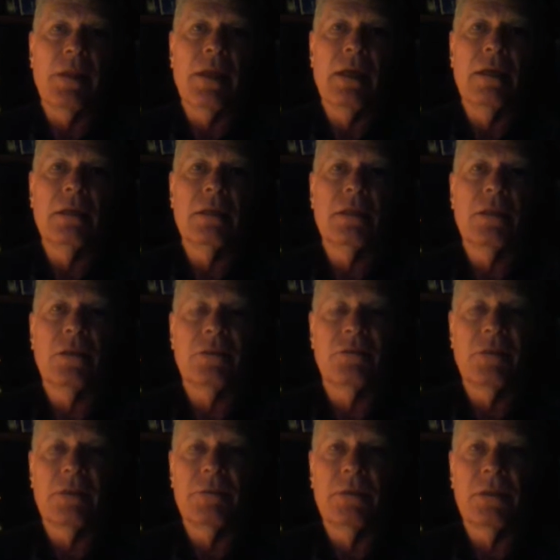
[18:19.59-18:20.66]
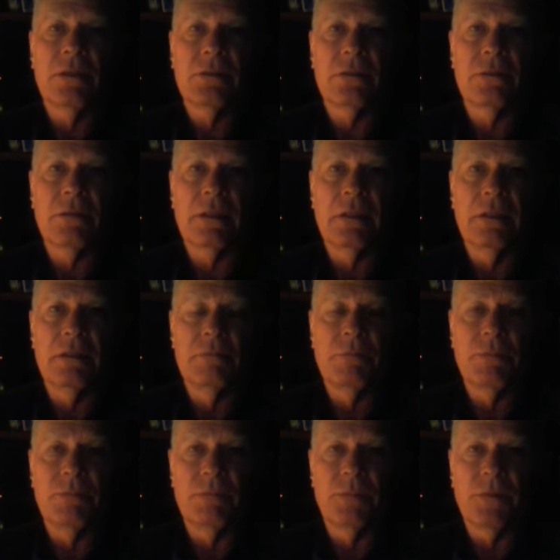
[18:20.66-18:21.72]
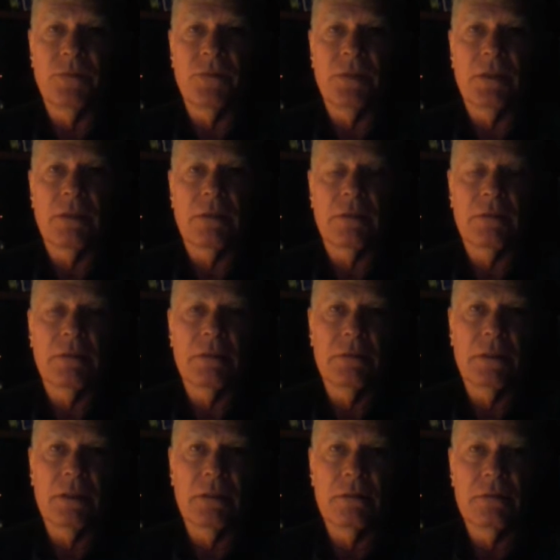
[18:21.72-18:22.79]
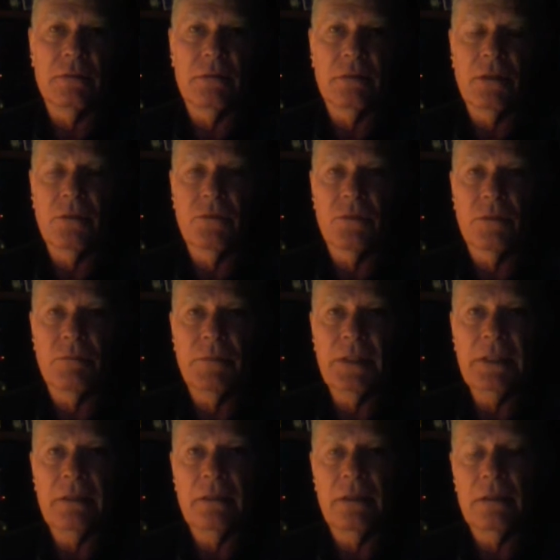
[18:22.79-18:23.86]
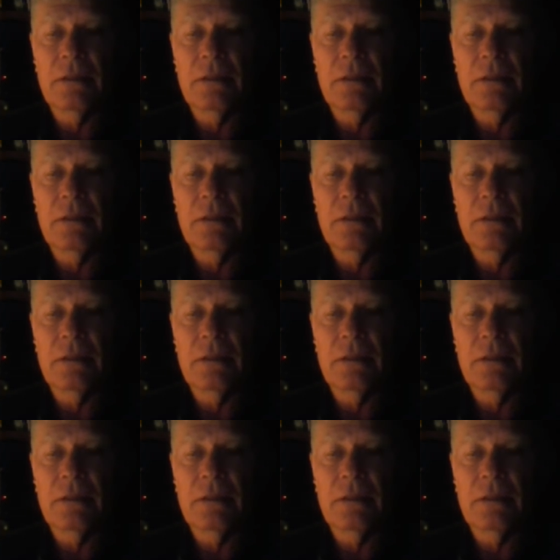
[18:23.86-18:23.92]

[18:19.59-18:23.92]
and I would also prefer over meat